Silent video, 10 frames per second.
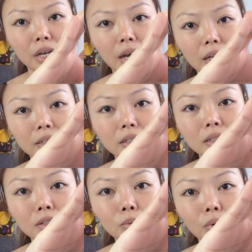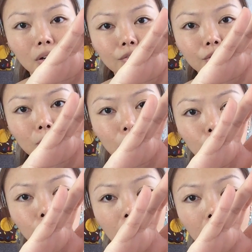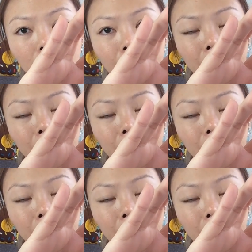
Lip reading: and this is the one from Coola.